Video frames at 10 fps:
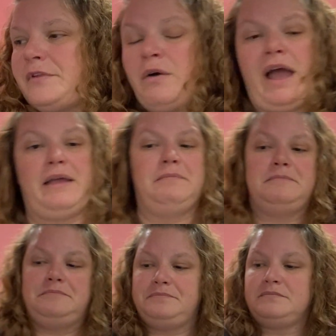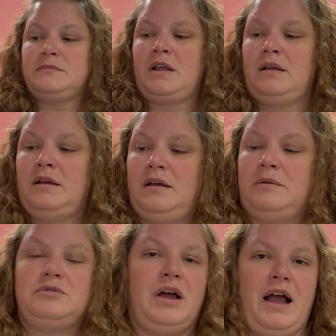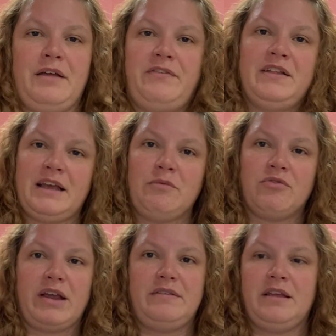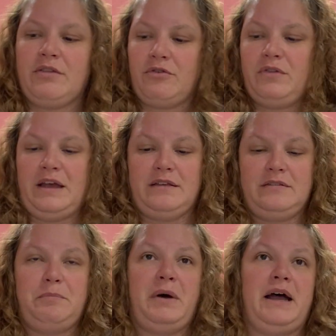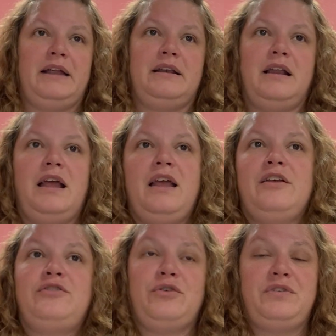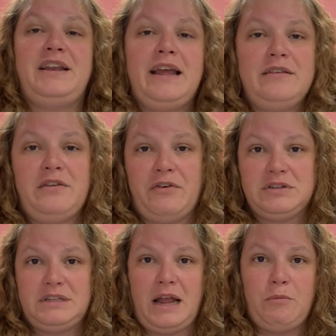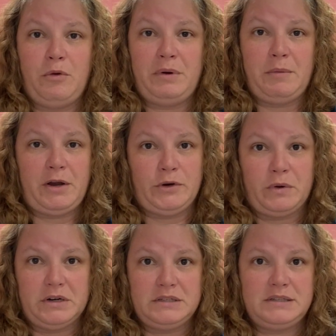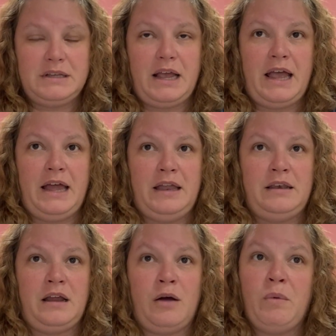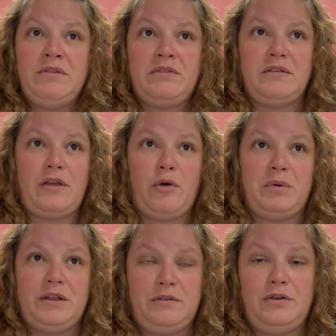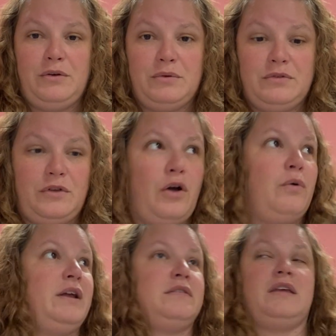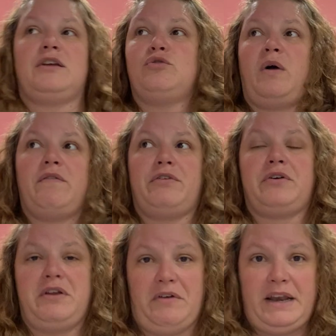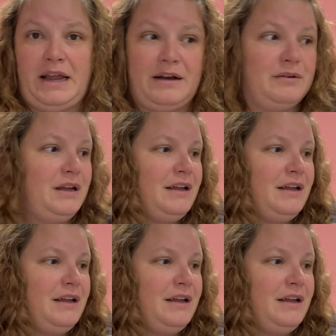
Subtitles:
Okay. I feel like I'm racing through this, but so today is the first day I'm opening my doors, and on Wednesdays I open at 2, so it's like 12:30 right now.